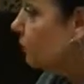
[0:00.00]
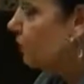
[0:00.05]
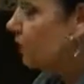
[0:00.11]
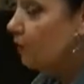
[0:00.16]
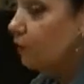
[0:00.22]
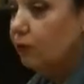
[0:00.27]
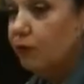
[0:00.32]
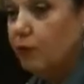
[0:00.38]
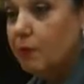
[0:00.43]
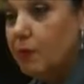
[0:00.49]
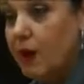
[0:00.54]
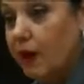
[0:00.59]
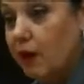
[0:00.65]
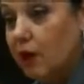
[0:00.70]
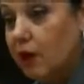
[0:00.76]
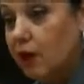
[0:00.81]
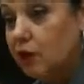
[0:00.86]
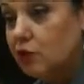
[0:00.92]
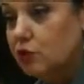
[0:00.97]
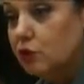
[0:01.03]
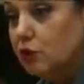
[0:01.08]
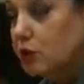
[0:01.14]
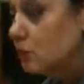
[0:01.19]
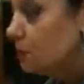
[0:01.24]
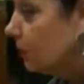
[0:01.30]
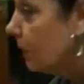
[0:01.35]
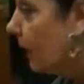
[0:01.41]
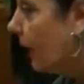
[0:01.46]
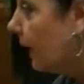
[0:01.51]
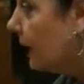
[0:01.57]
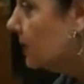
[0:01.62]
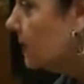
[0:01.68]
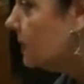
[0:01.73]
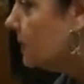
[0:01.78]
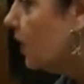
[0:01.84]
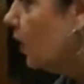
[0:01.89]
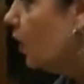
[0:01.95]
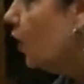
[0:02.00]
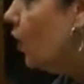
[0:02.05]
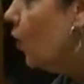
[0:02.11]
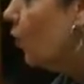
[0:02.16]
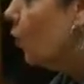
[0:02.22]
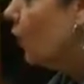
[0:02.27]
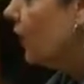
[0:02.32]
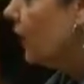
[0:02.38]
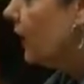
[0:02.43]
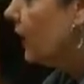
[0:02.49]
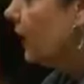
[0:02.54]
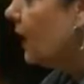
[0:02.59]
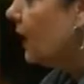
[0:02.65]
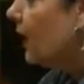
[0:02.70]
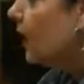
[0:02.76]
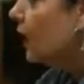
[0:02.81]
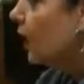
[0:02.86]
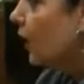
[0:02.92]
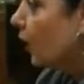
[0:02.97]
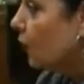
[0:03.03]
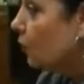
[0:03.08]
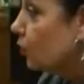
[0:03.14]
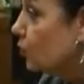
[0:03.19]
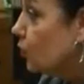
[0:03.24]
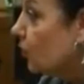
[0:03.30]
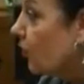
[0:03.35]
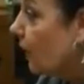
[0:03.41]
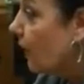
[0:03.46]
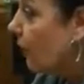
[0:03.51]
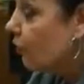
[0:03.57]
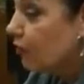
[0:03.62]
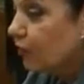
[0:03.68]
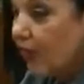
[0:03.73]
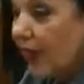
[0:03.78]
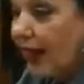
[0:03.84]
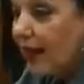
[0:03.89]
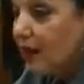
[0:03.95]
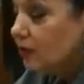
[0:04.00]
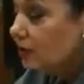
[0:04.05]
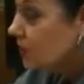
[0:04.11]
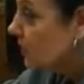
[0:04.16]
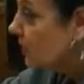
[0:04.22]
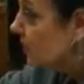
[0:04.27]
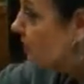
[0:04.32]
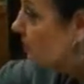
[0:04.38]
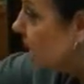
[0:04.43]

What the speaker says: move from our hundreds place, we go to our thousands